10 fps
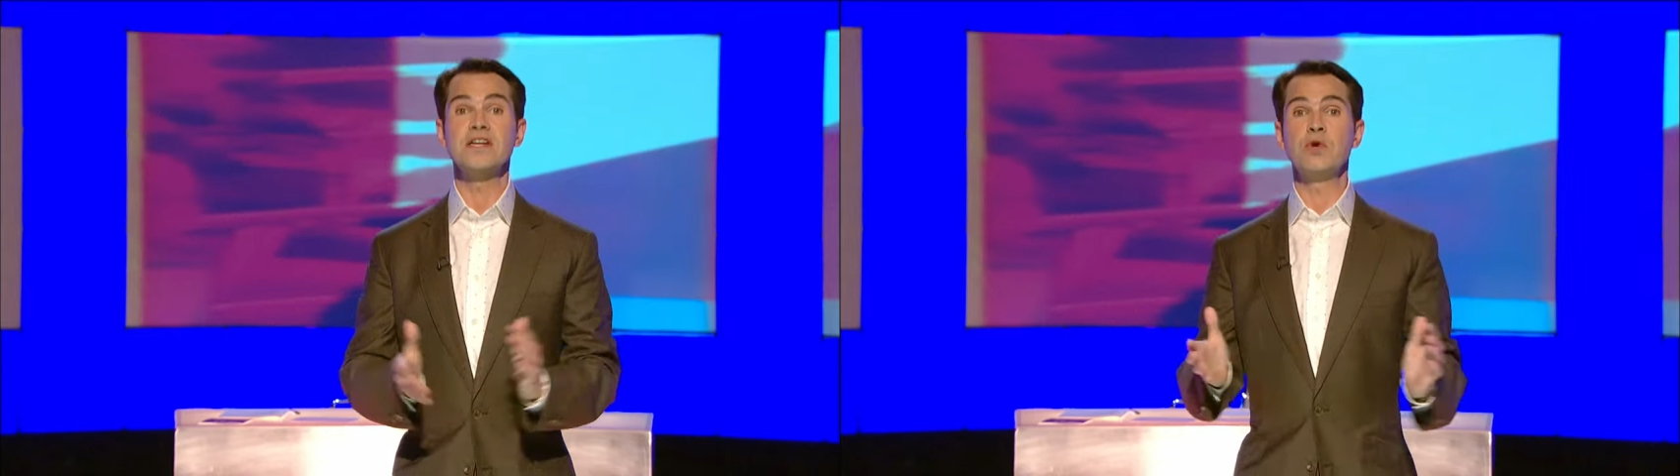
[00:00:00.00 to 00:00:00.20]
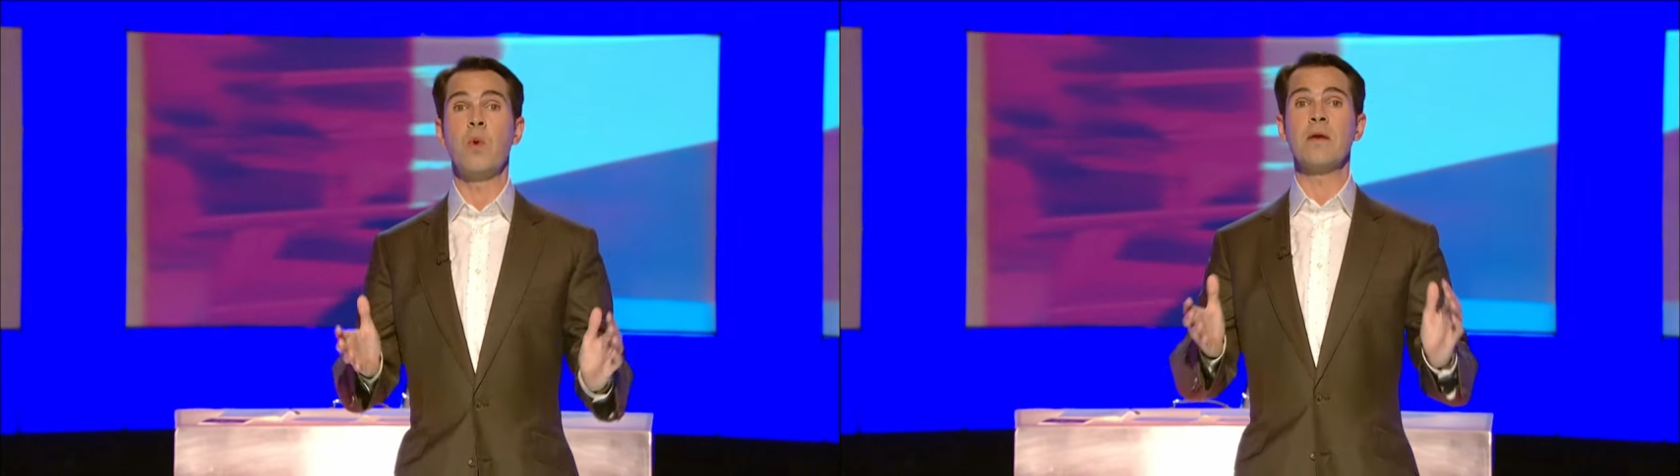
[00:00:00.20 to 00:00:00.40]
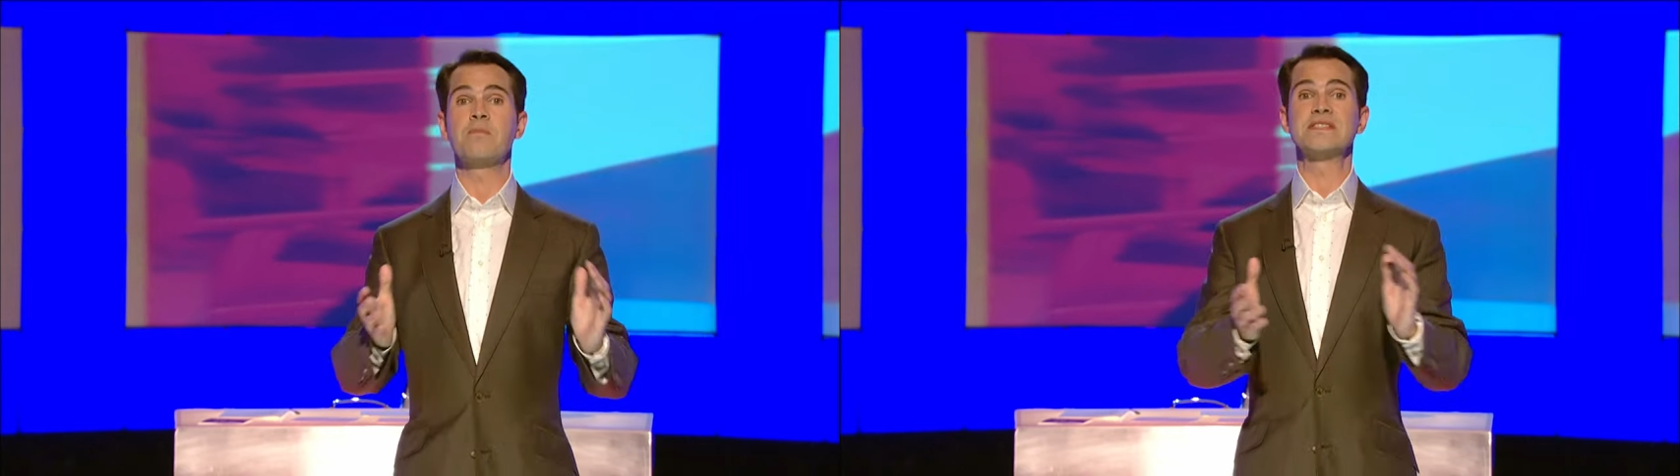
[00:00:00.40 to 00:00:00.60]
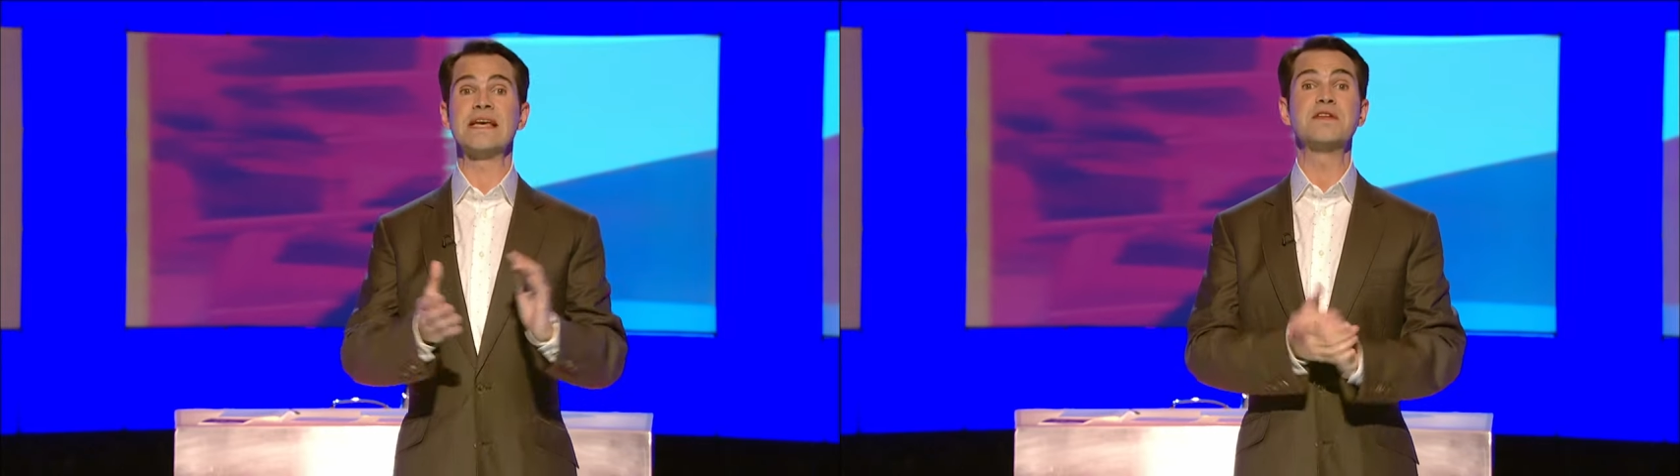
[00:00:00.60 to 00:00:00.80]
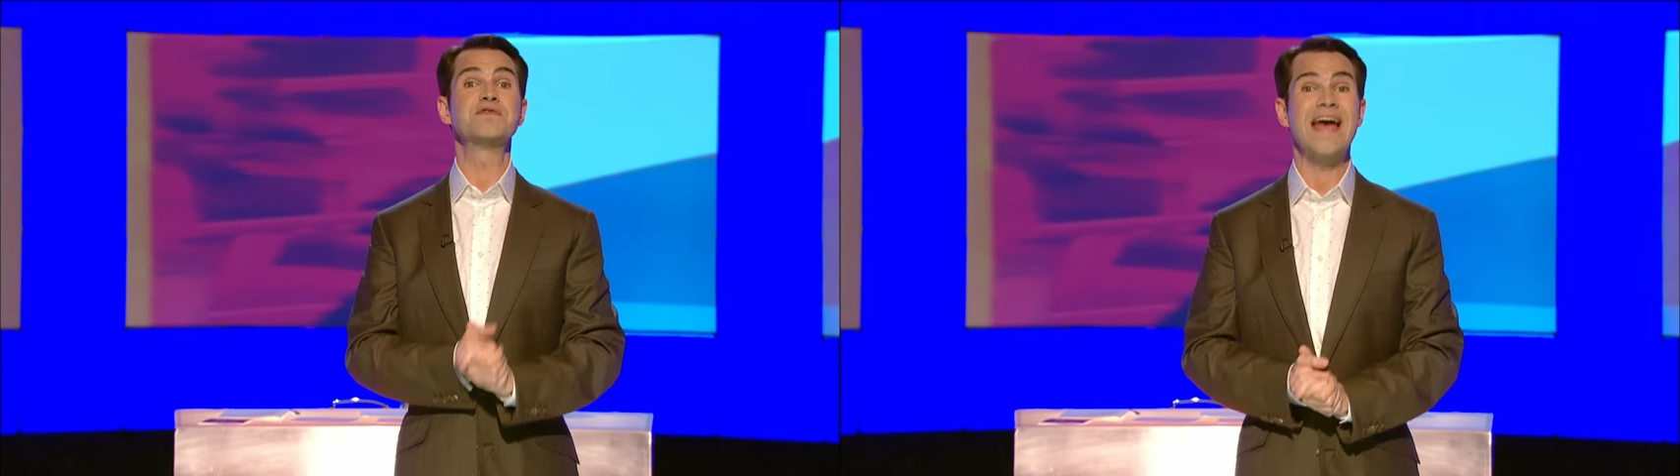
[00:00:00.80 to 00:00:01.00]

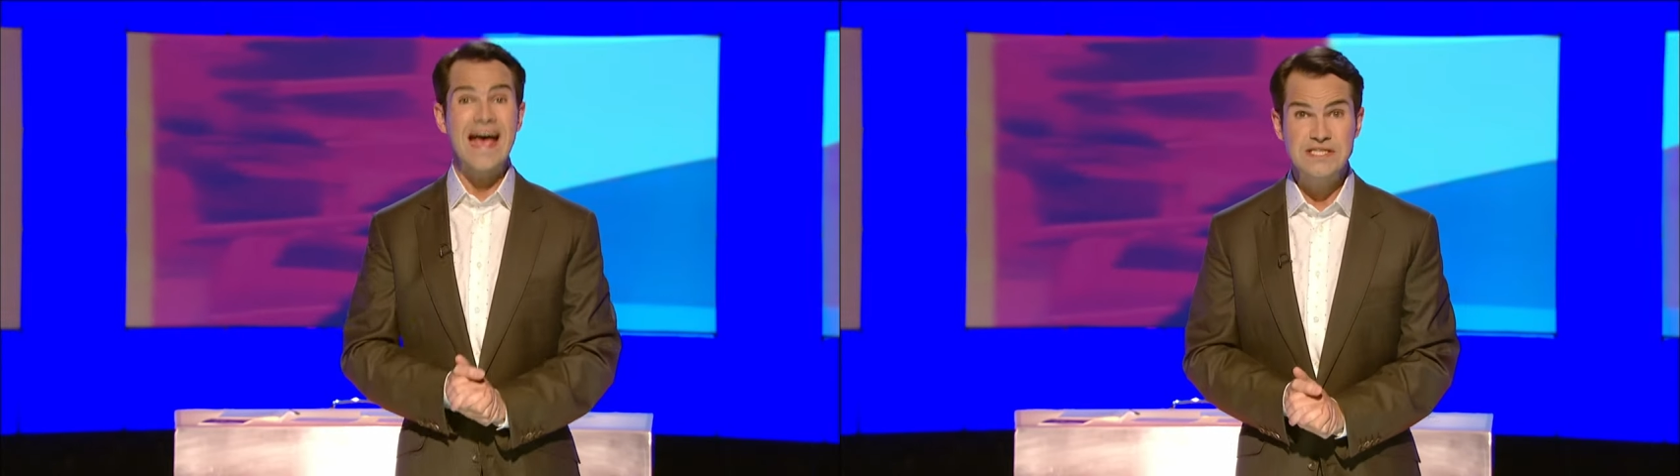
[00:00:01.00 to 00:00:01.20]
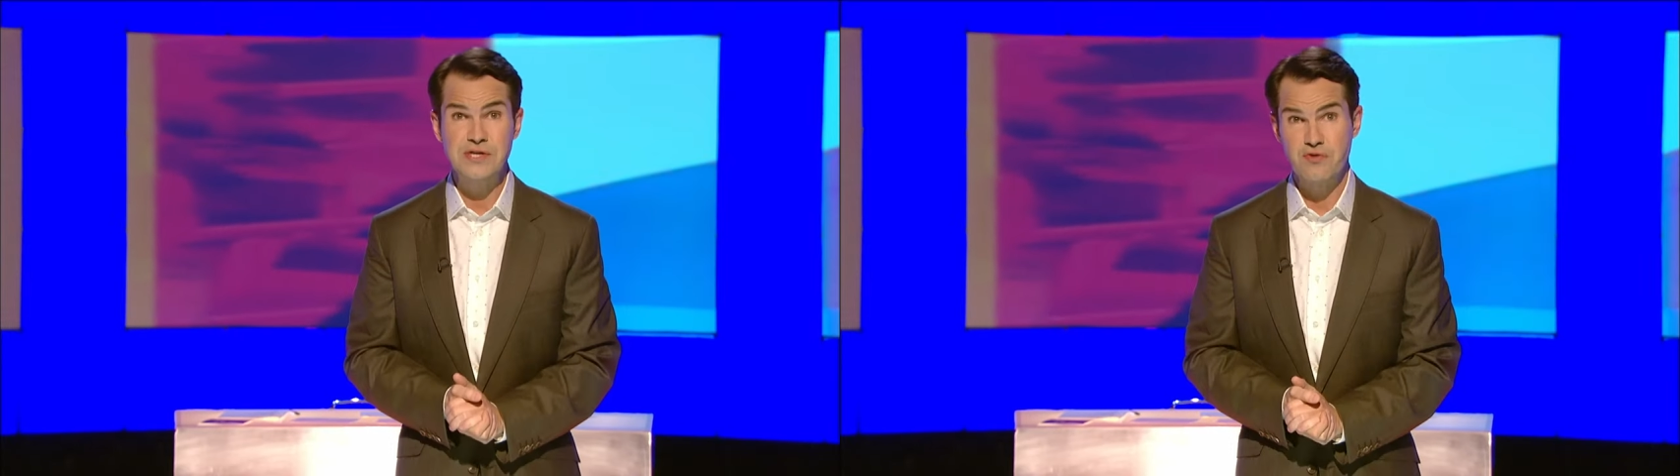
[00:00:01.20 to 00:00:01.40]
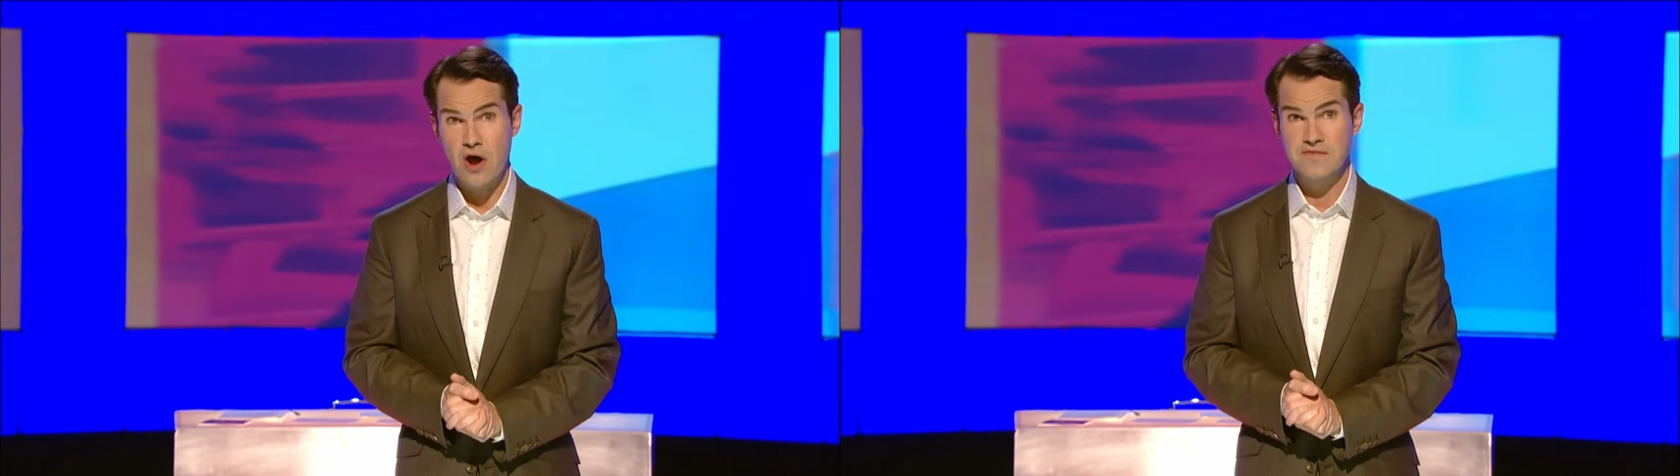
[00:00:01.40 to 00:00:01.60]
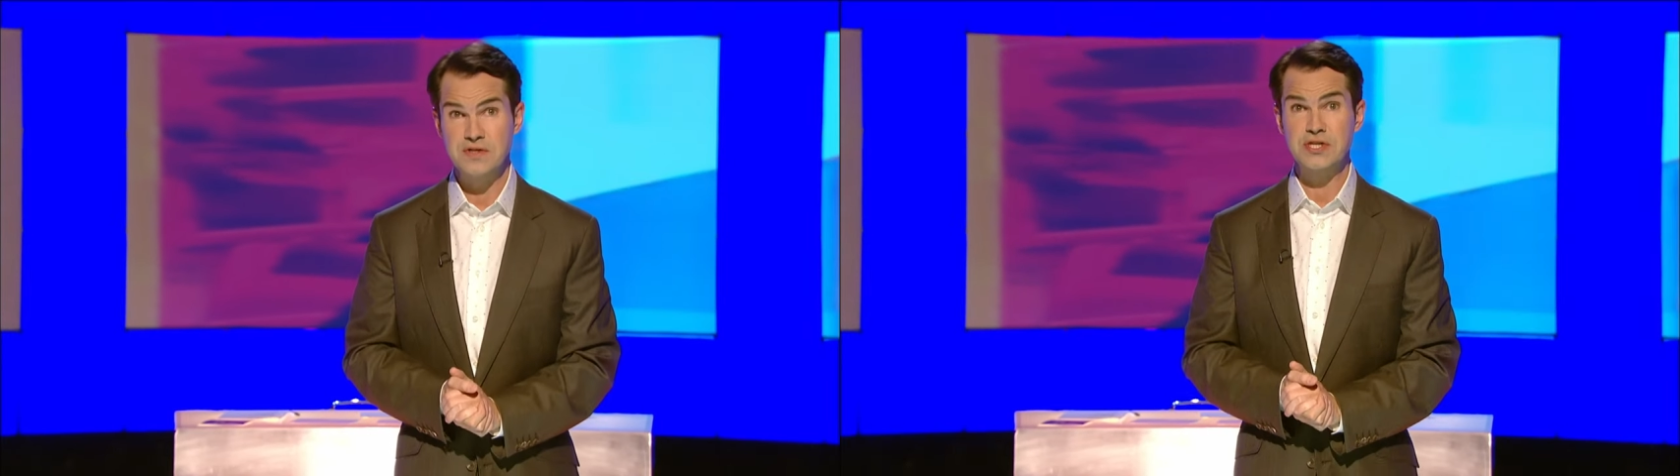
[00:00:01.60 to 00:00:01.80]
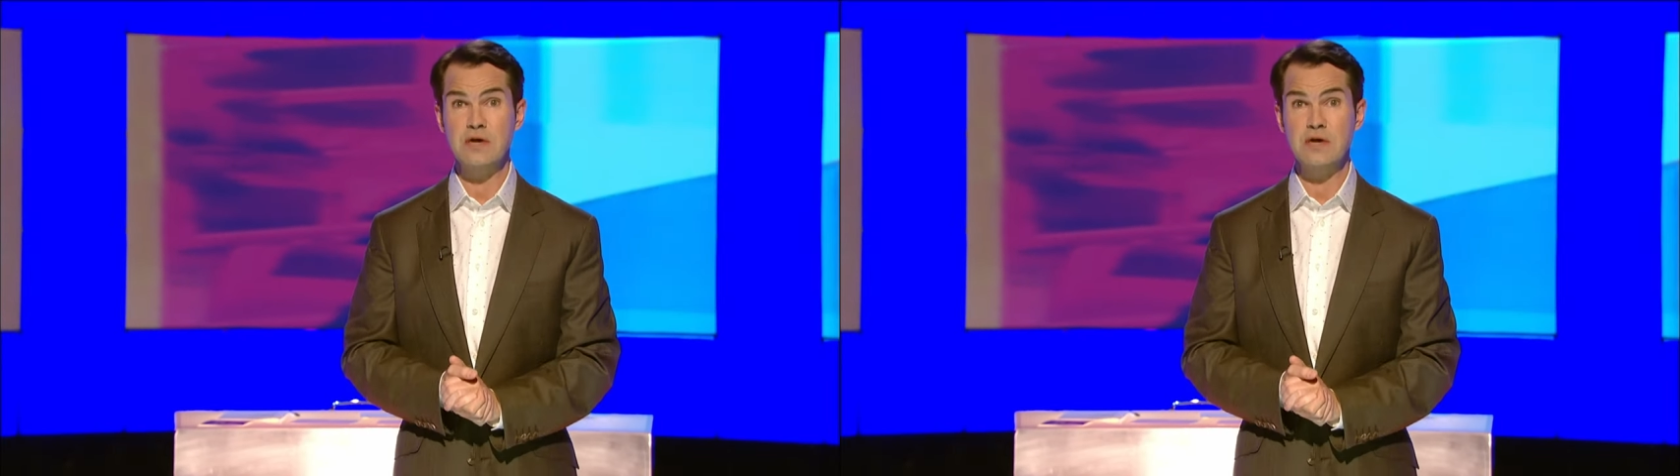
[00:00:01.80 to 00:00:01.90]
31% of taxi drivers